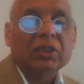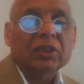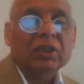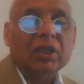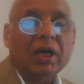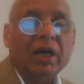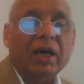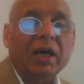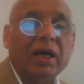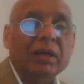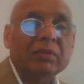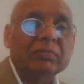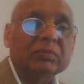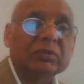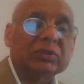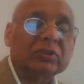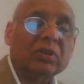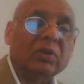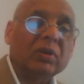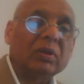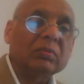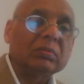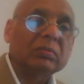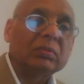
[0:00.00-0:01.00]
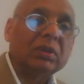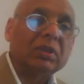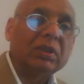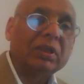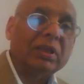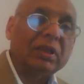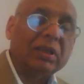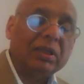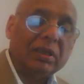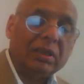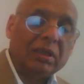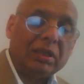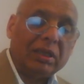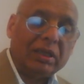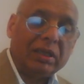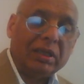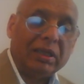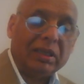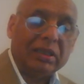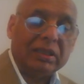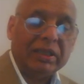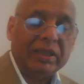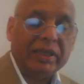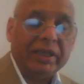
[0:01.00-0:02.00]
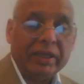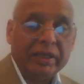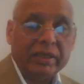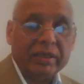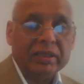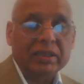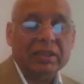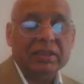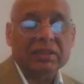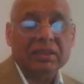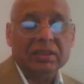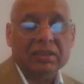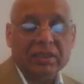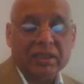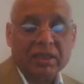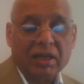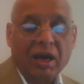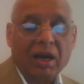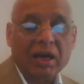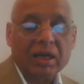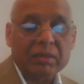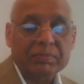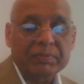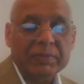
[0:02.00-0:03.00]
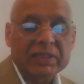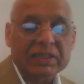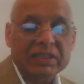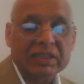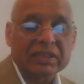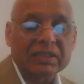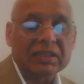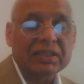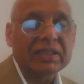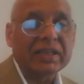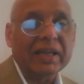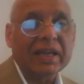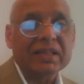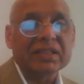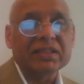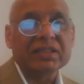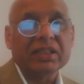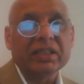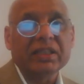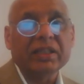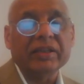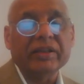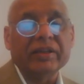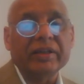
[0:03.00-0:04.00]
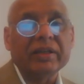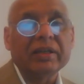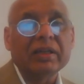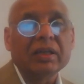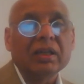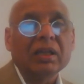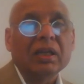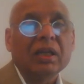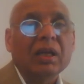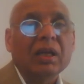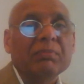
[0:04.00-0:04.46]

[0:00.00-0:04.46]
Here the talk basically ends here.